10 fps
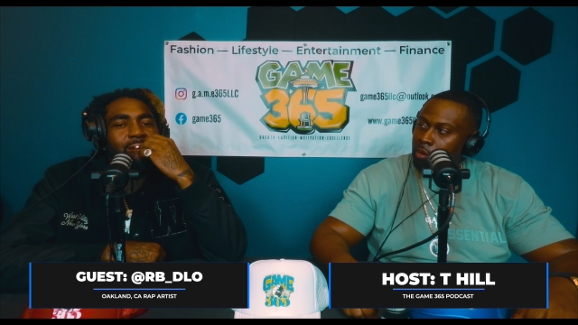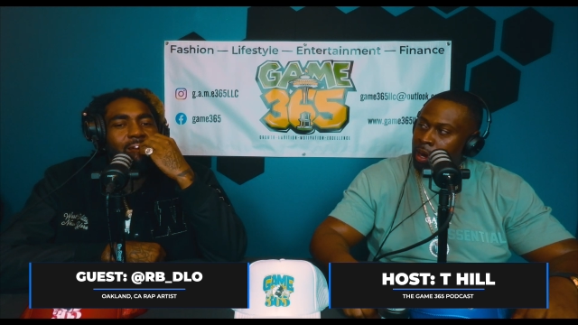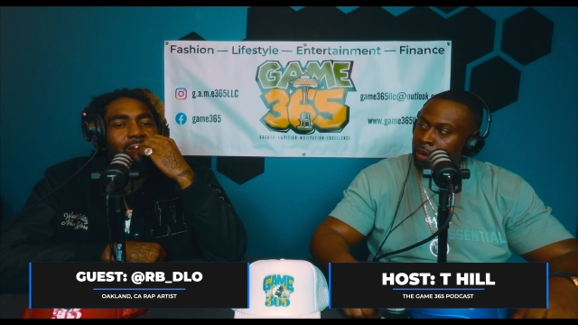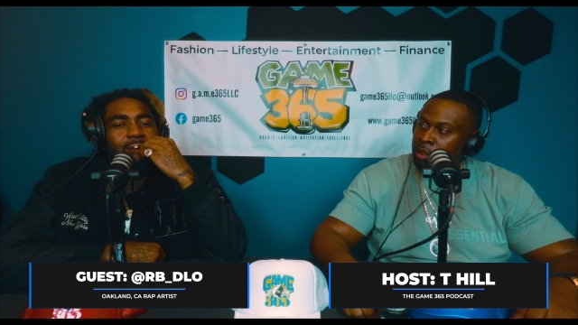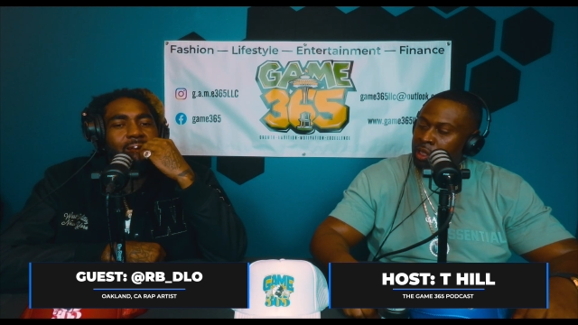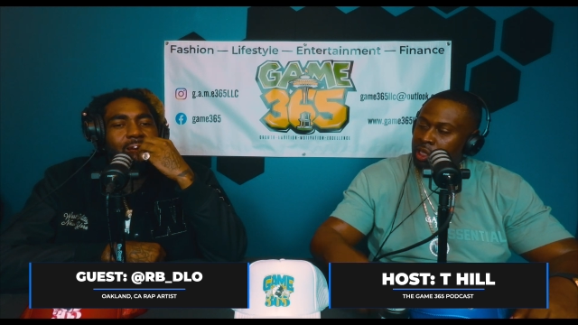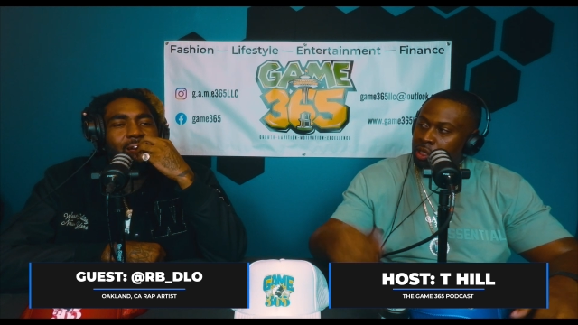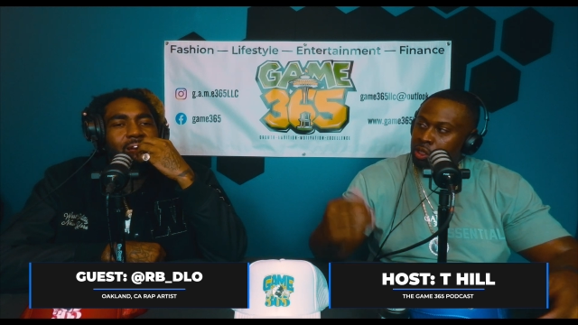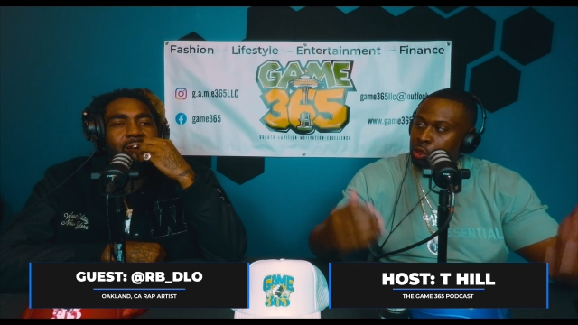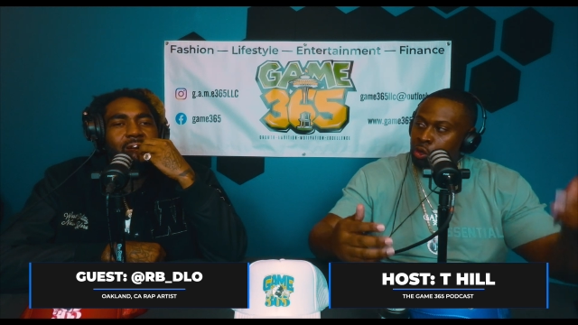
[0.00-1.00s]
Speaker 1: it
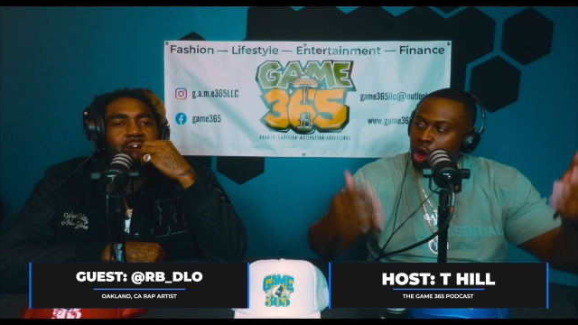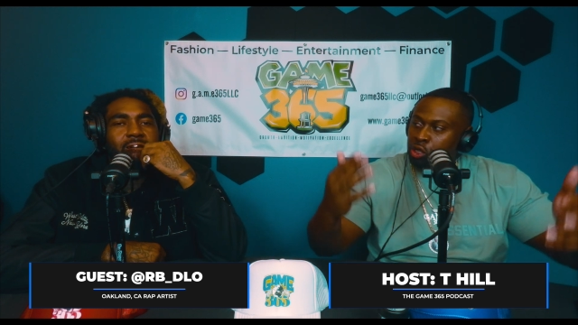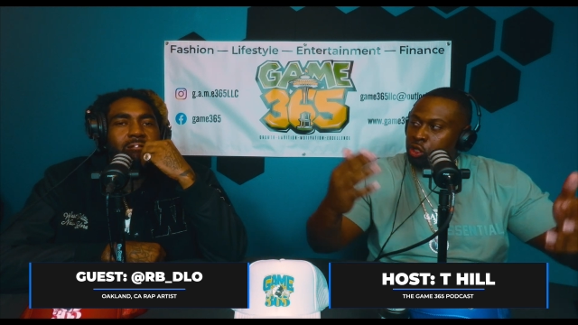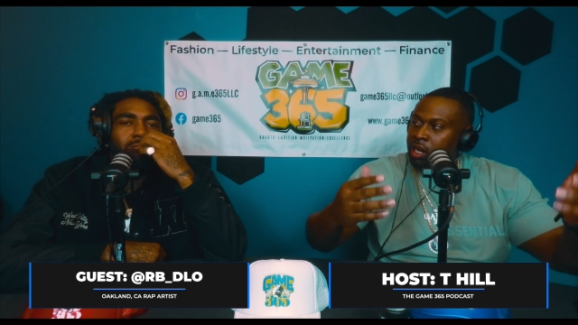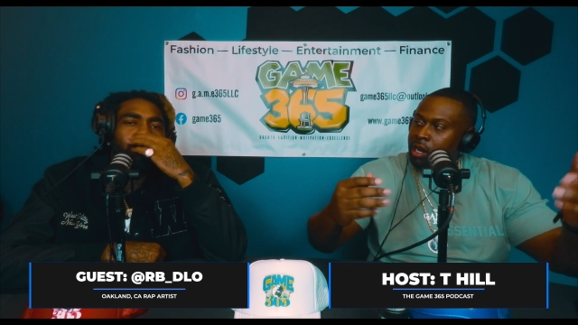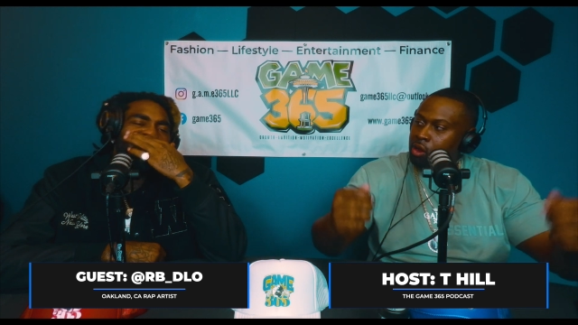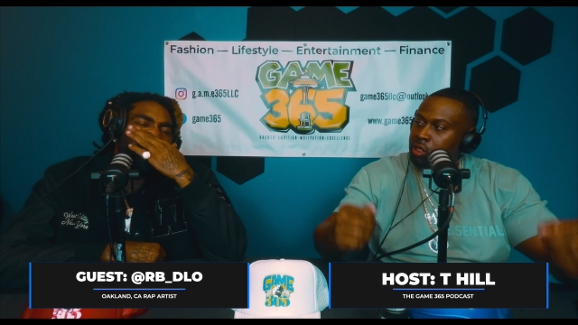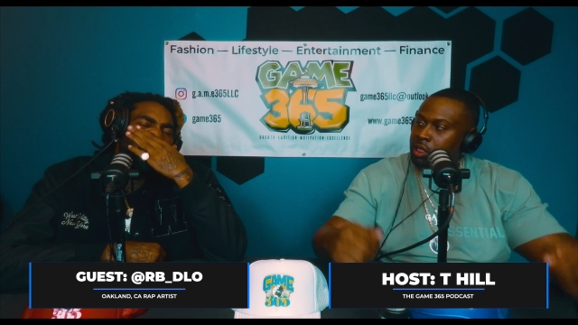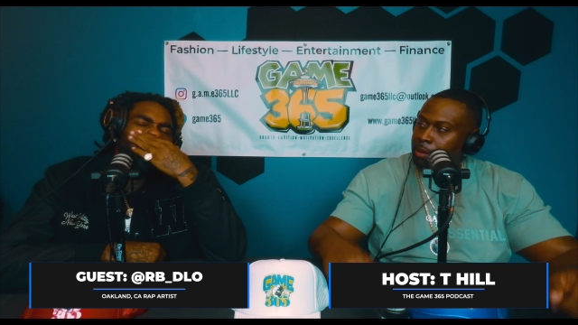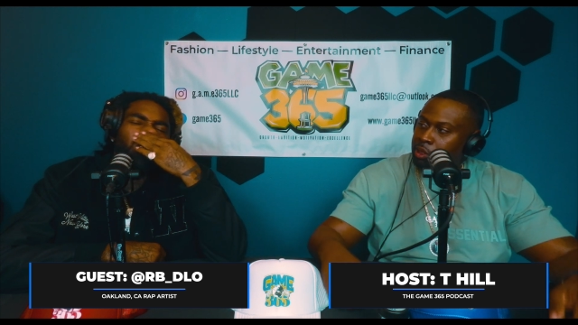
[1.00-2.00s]
two alter egos
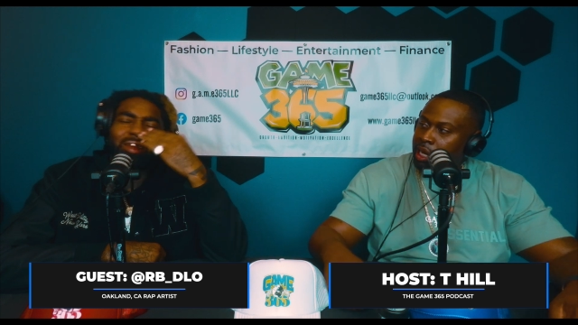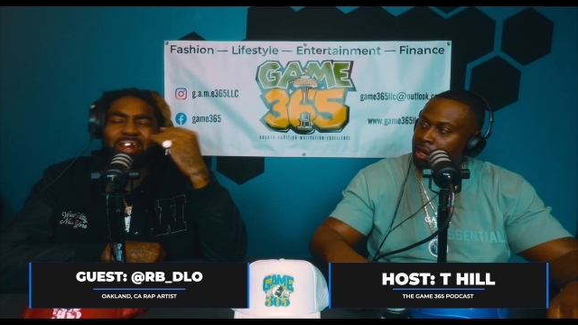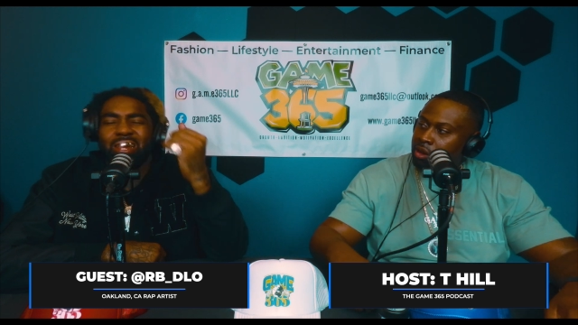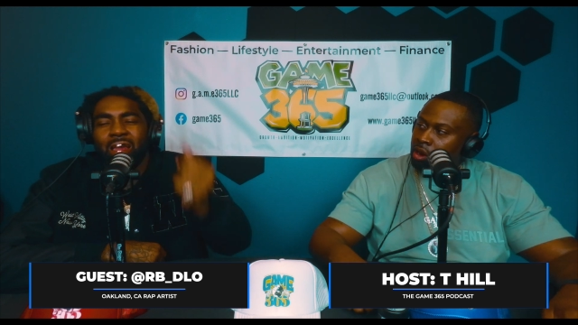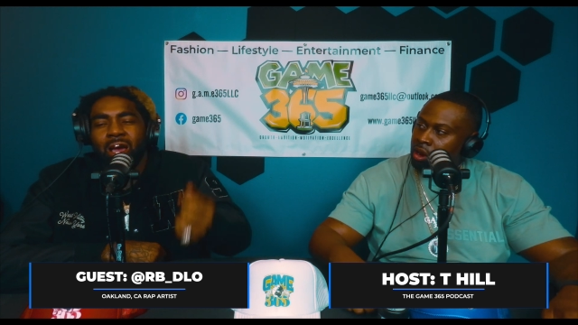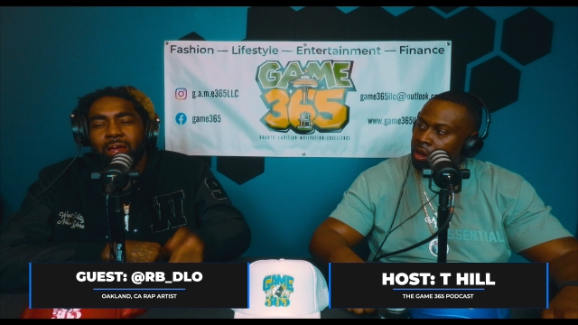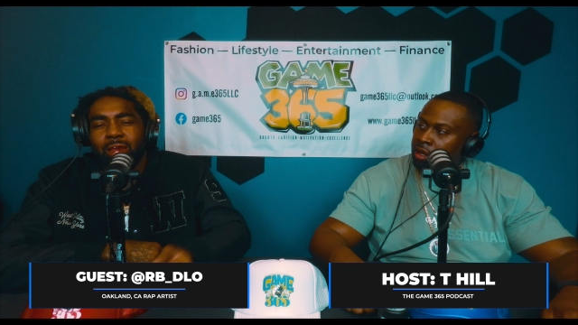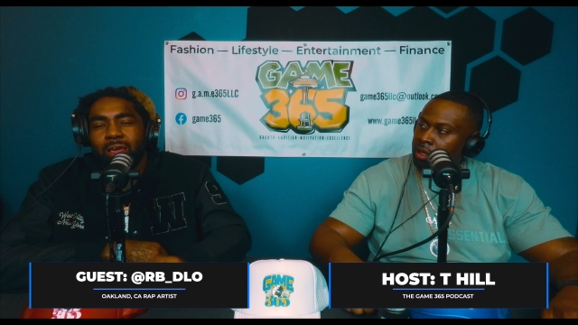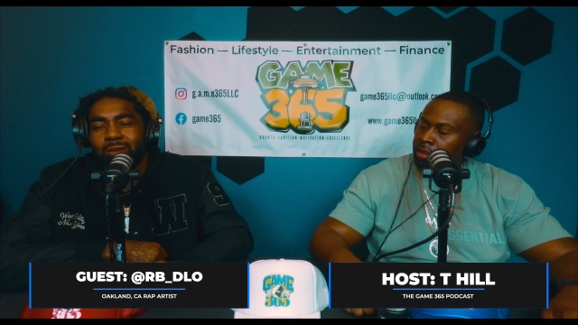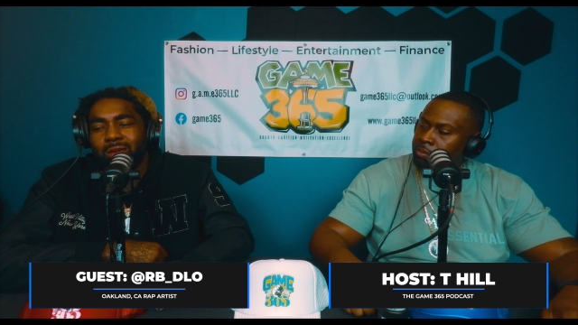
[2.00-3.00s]
type shit? Nah, it
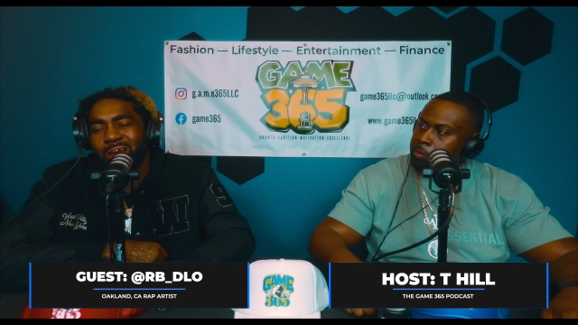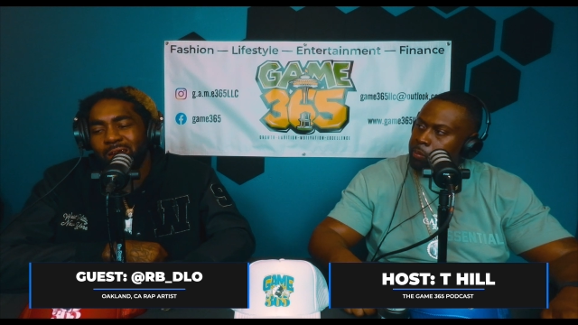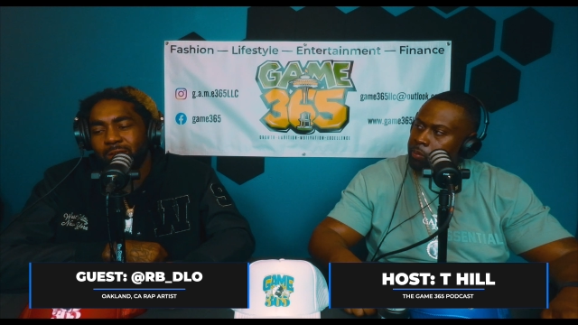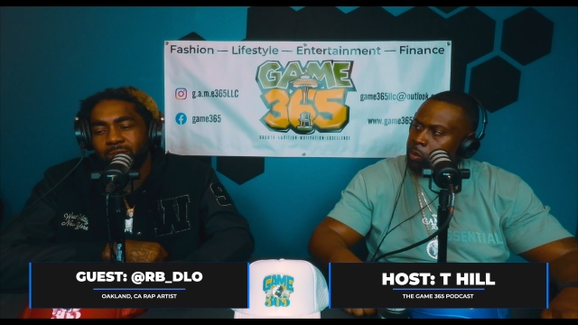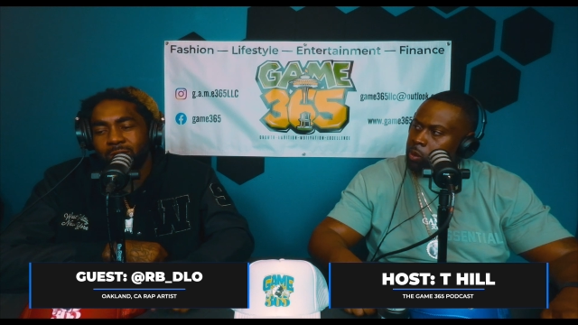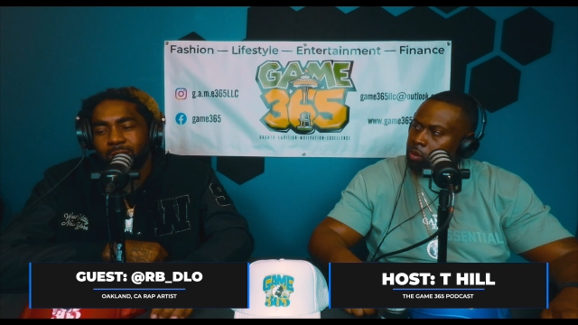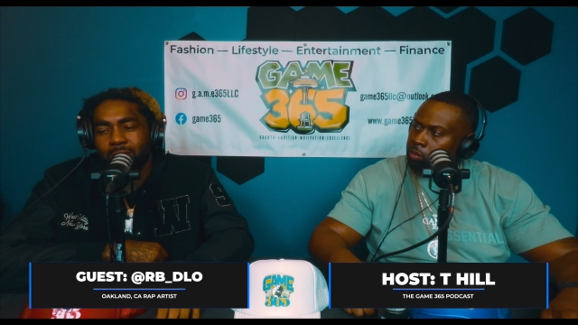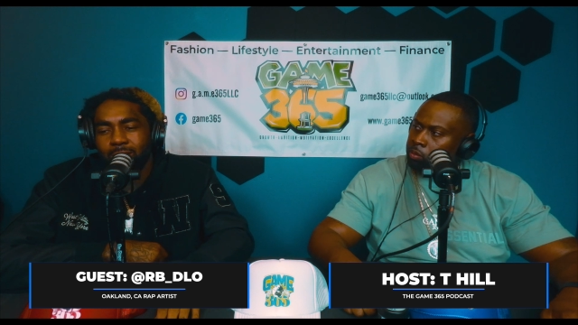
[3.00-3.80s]
ain't. It ain't even a